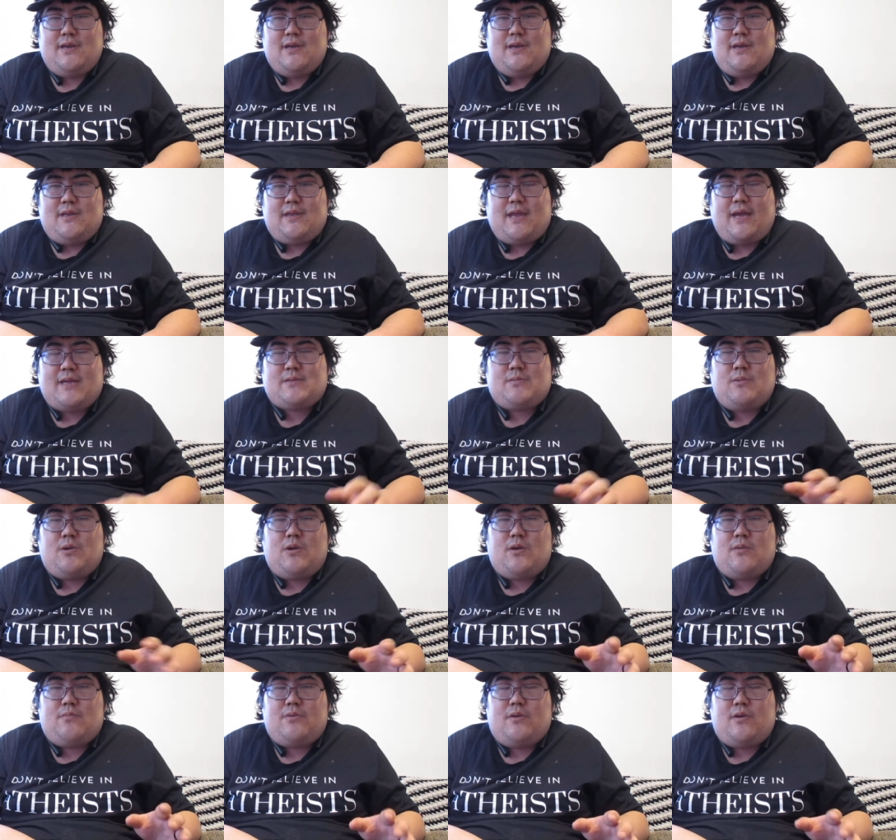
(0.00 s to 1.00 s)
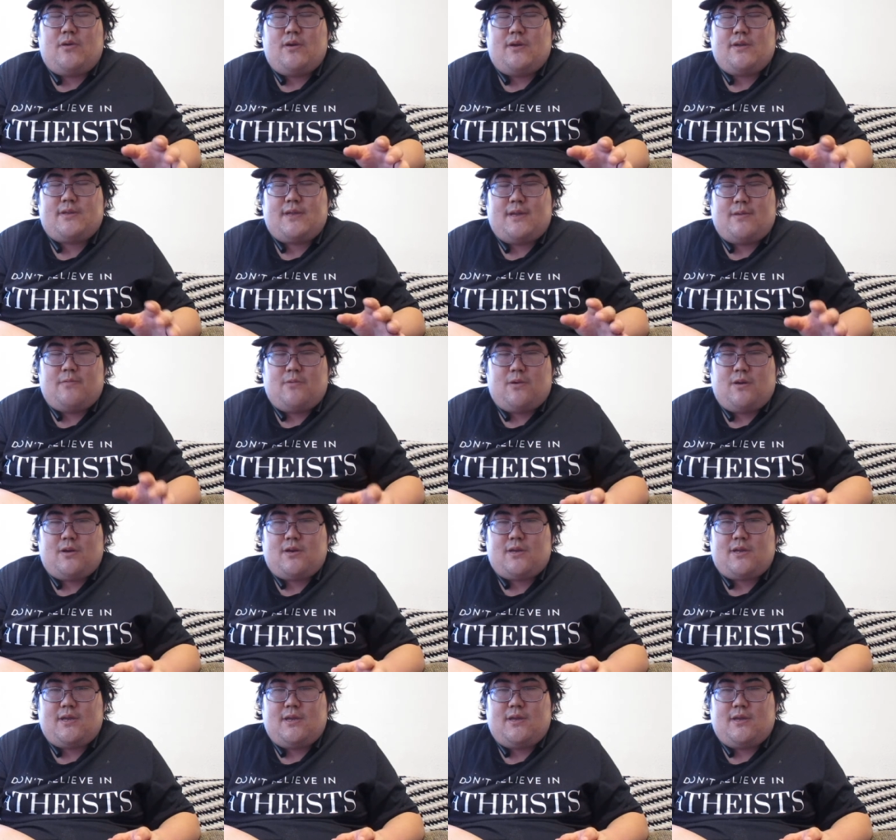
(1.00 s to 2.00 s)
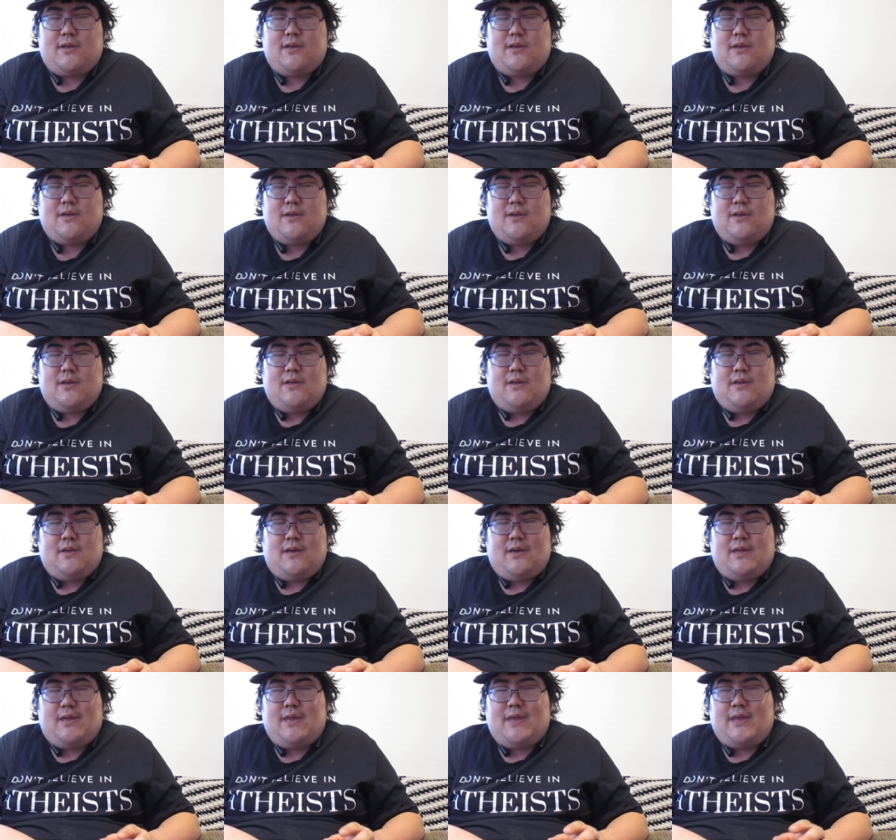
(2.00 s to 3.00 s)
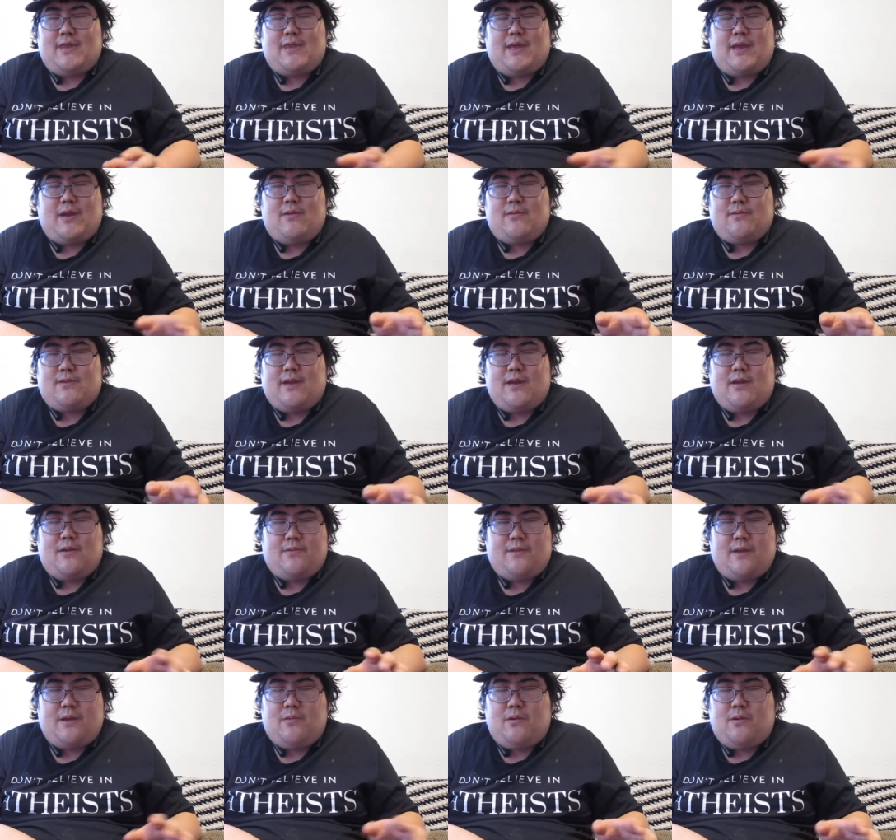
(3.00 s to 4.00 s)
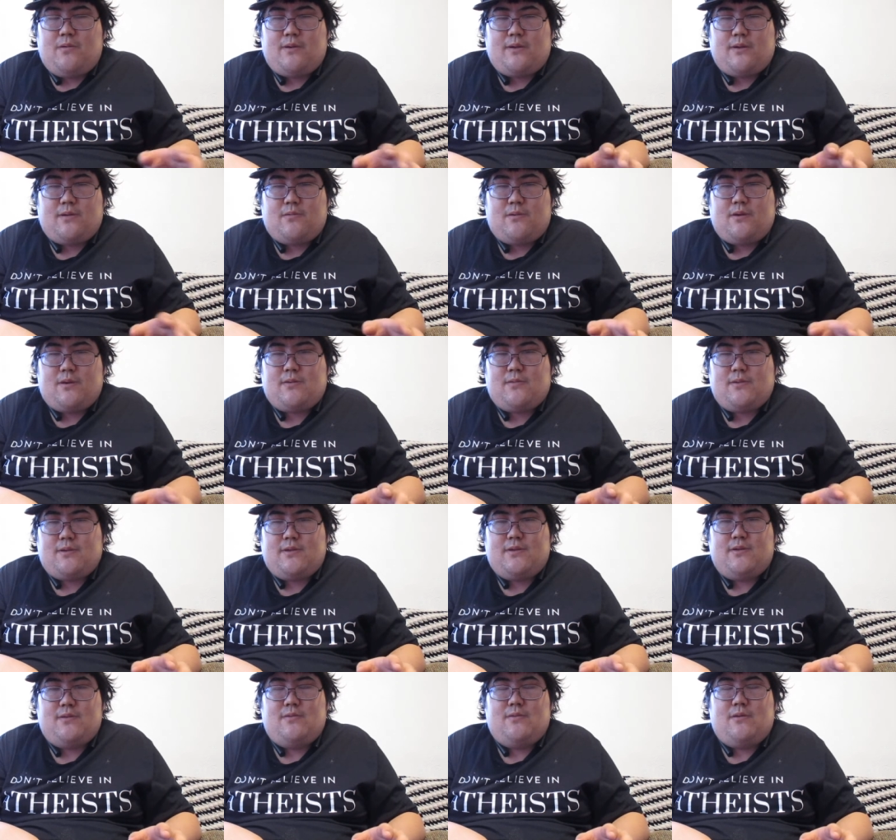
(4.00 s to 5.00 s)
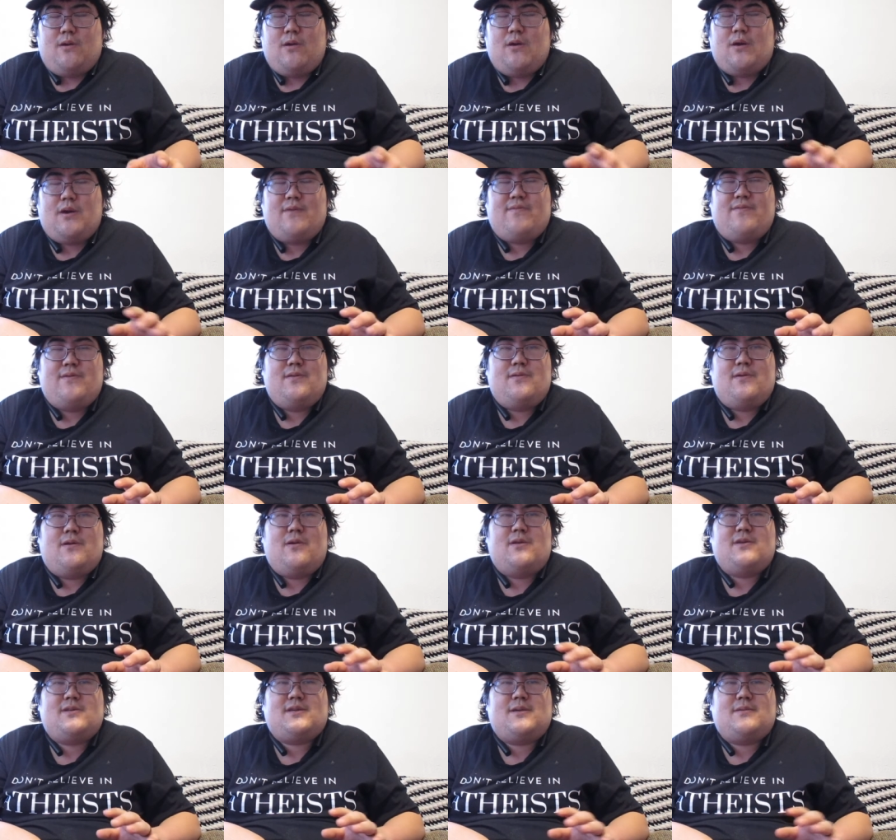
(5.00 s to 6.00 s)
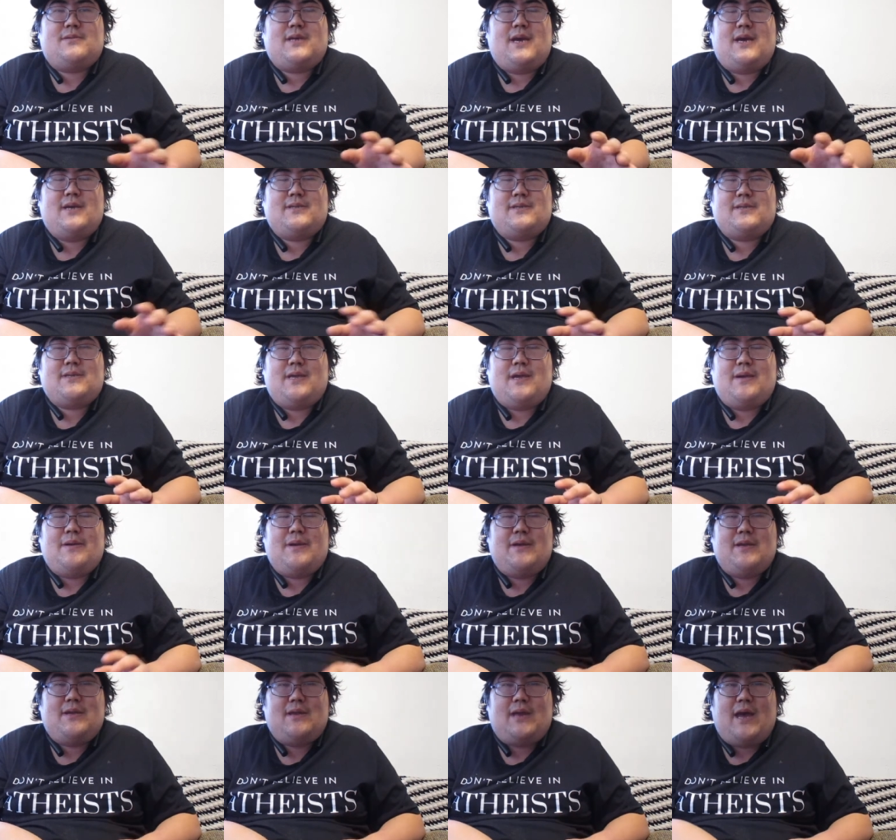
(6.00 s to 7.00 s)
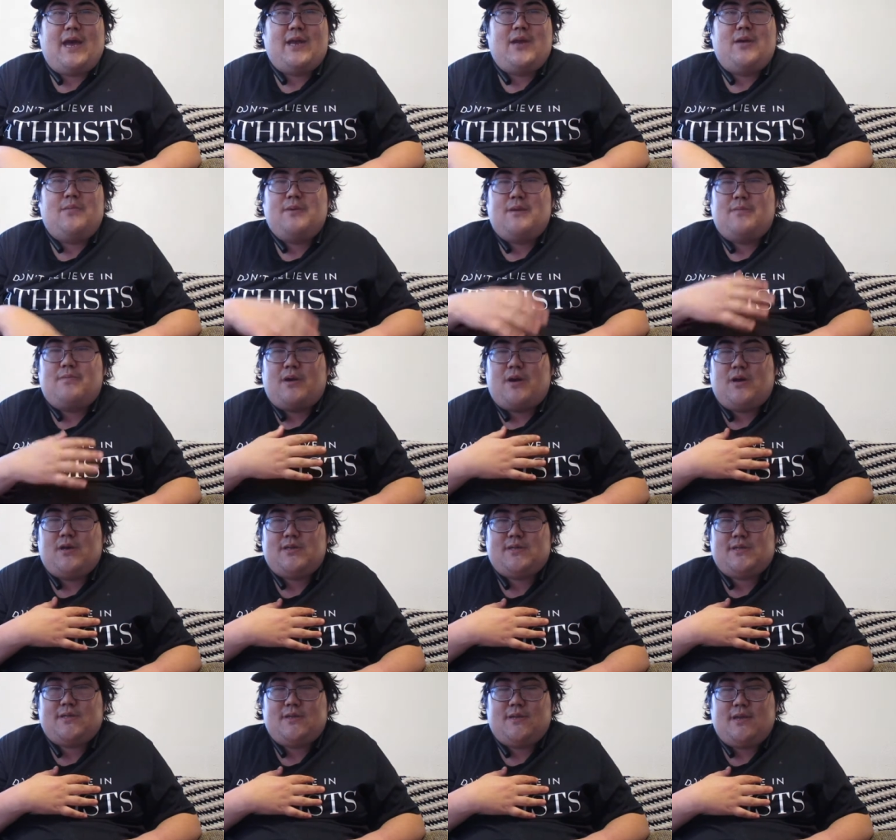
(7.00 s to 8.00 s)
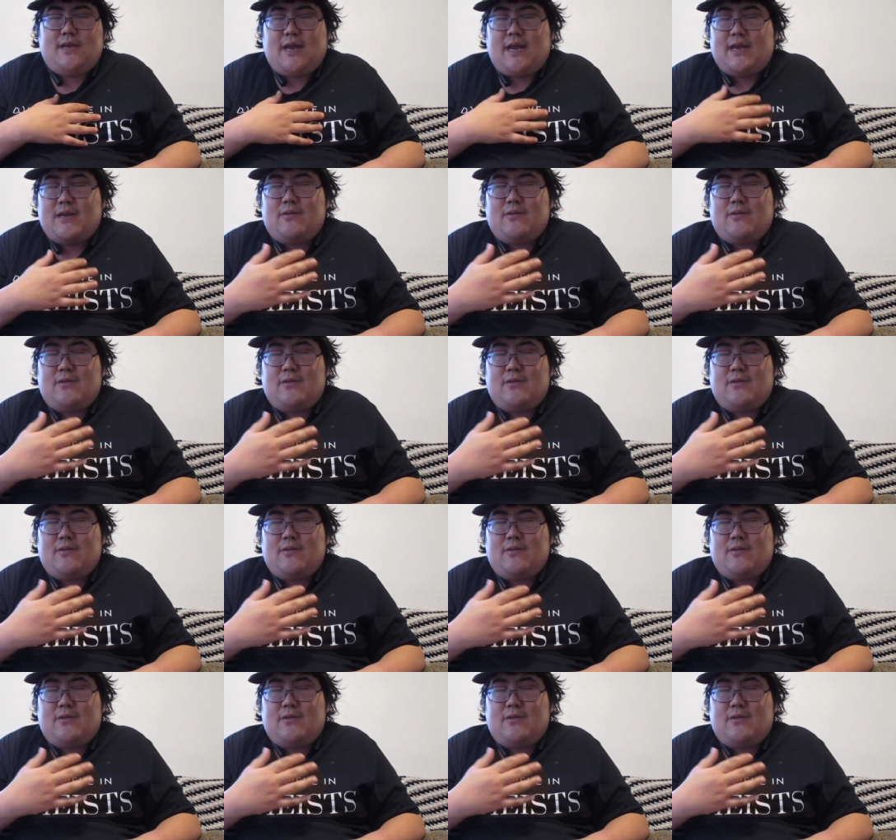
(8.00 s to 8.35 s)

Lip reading: That's more important than working. They won't want to work with you. Or sometimes, I know me personally, and I know